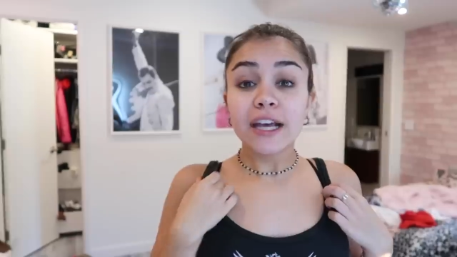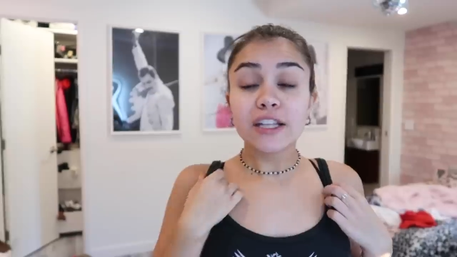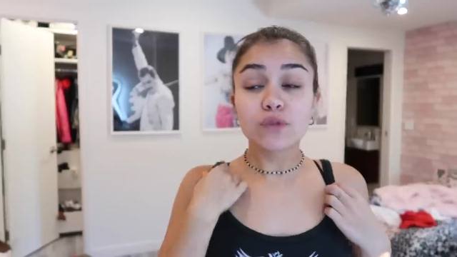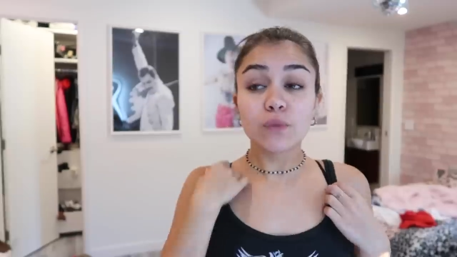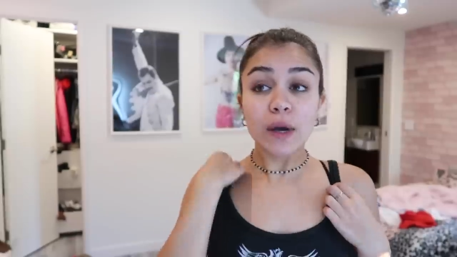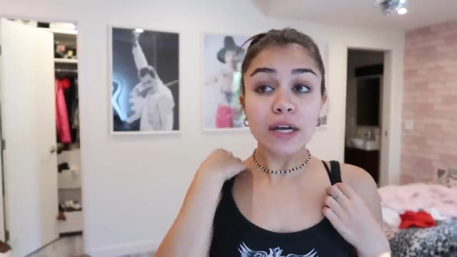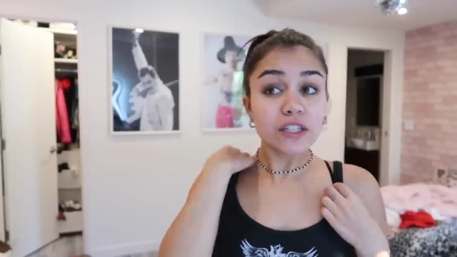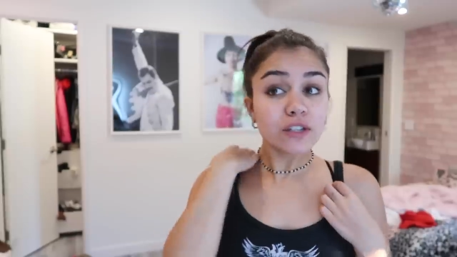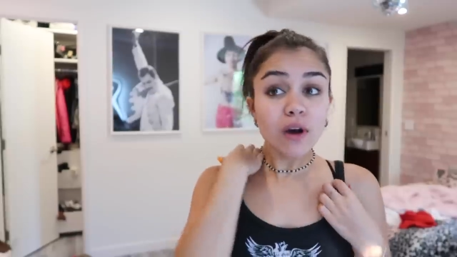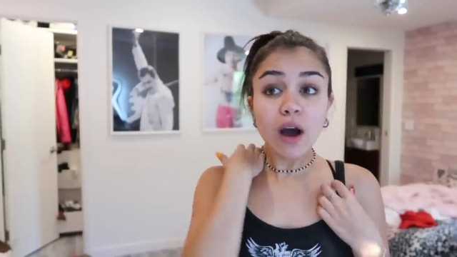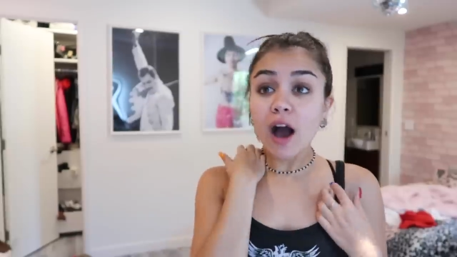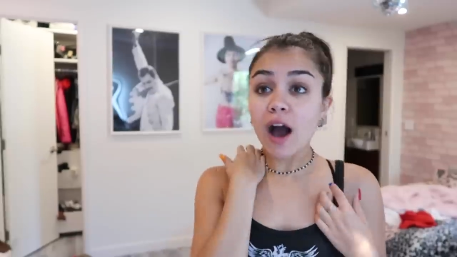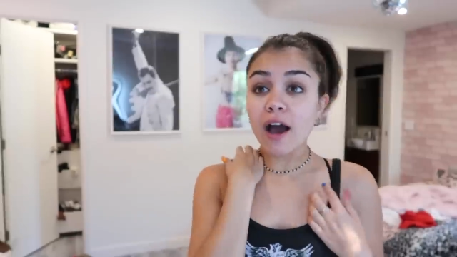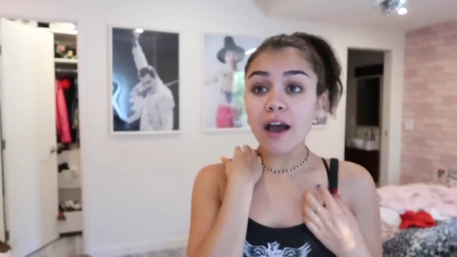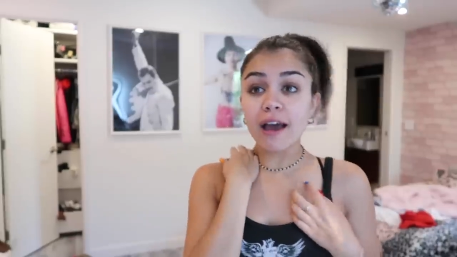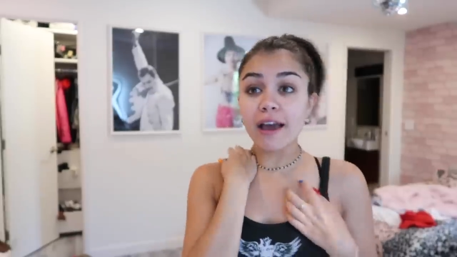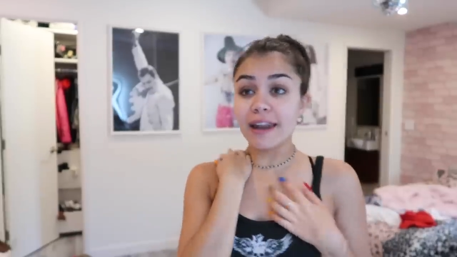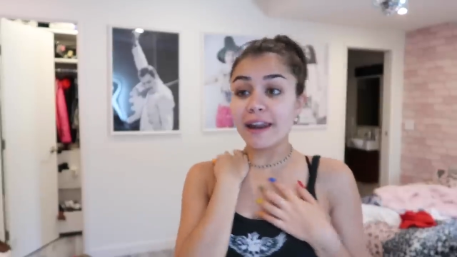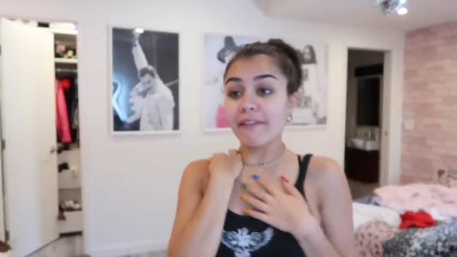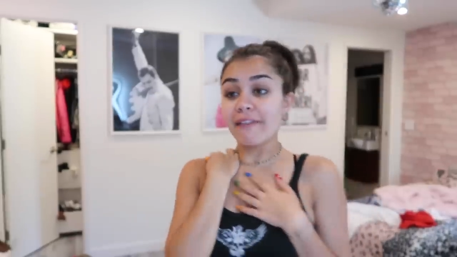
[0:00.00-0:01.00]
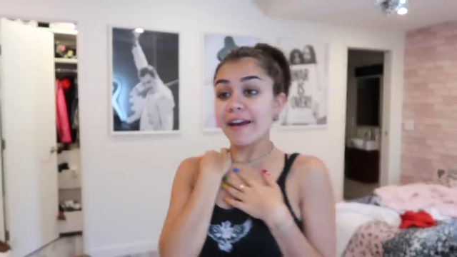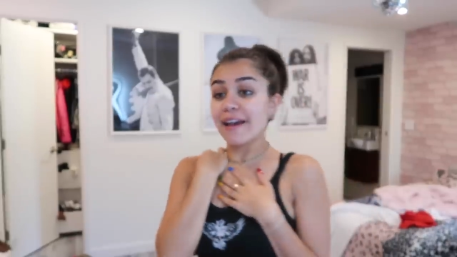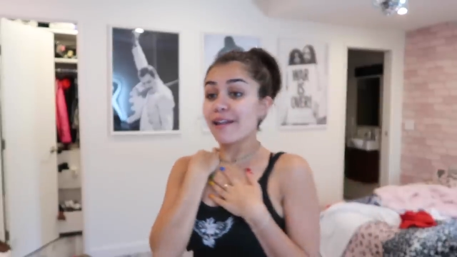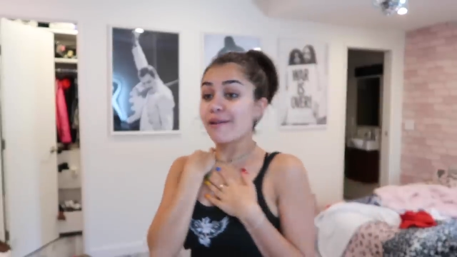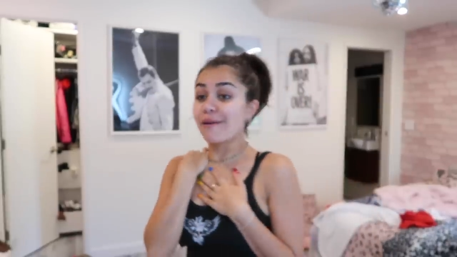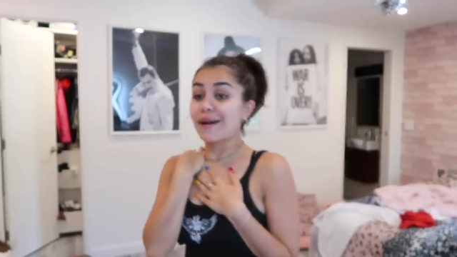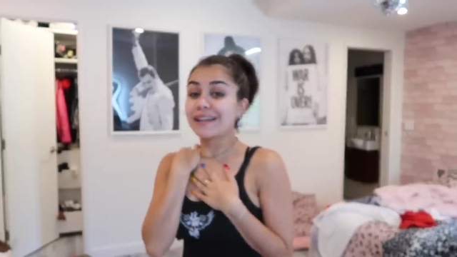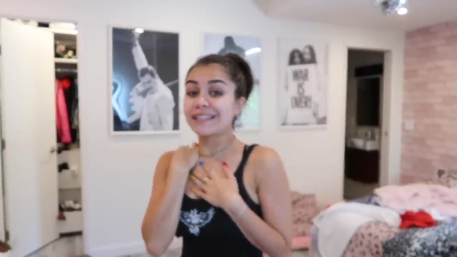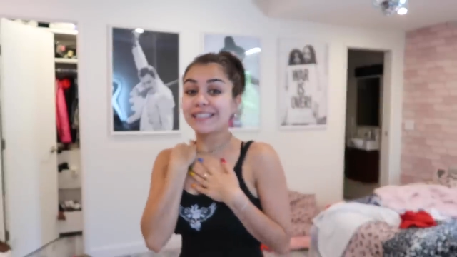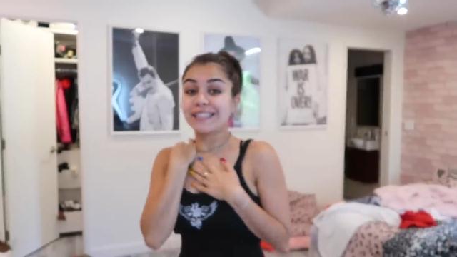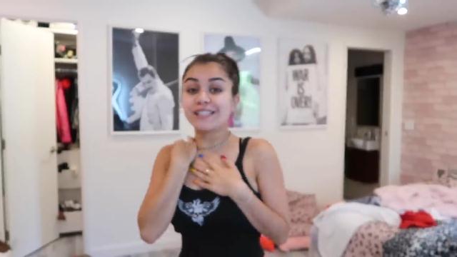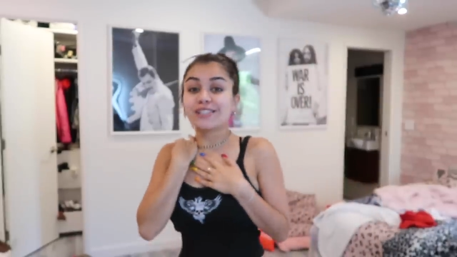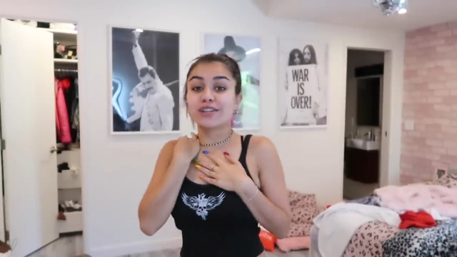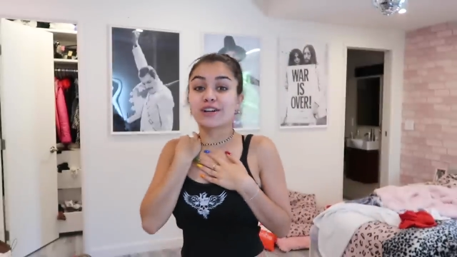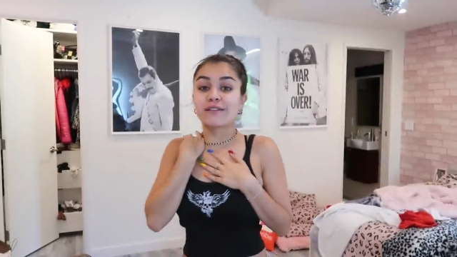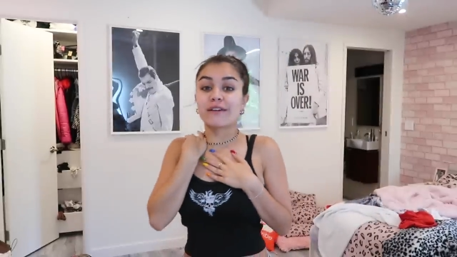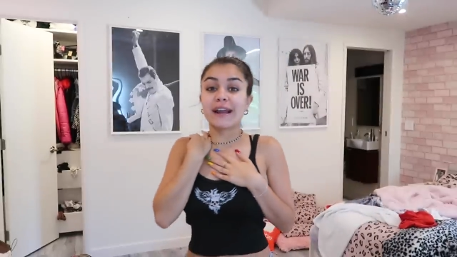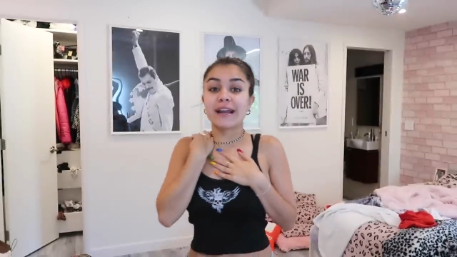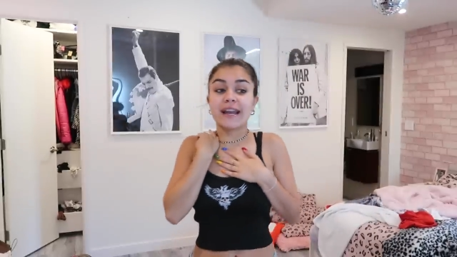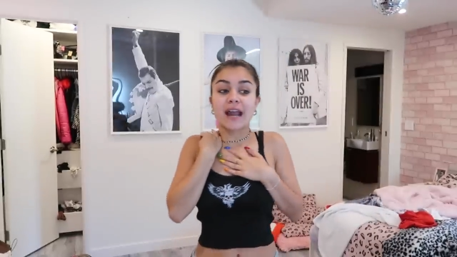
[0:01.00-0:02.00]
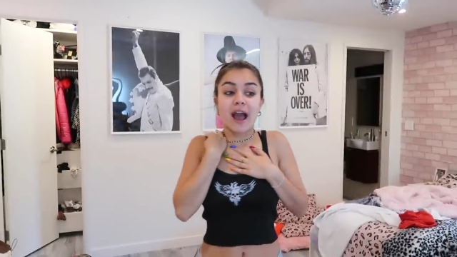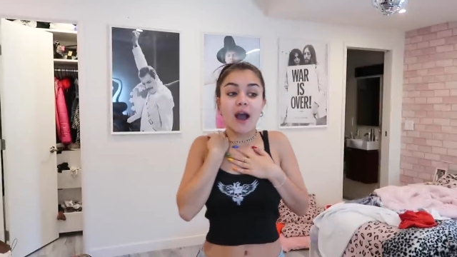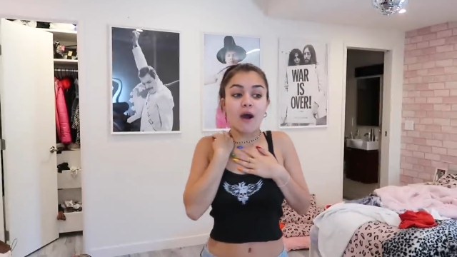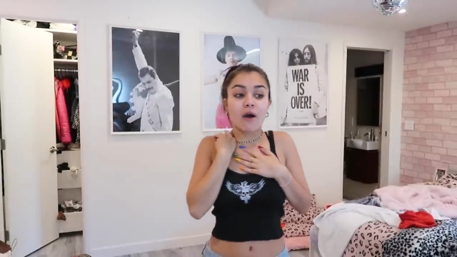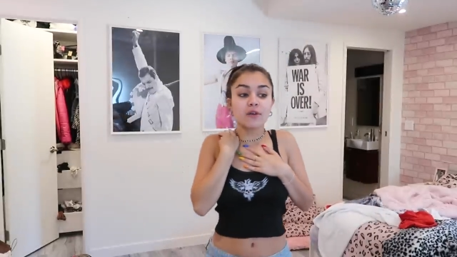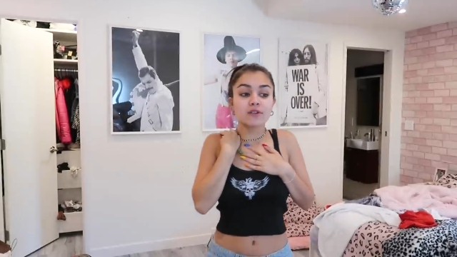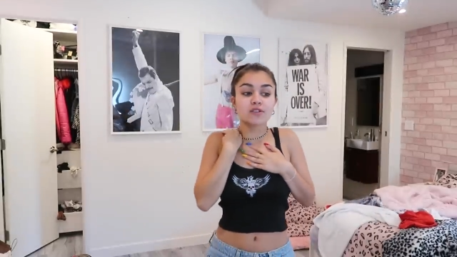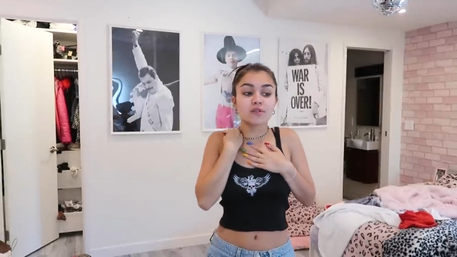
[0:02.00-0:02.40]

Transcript: It's way too hot in LA to wear a t-shirt right now,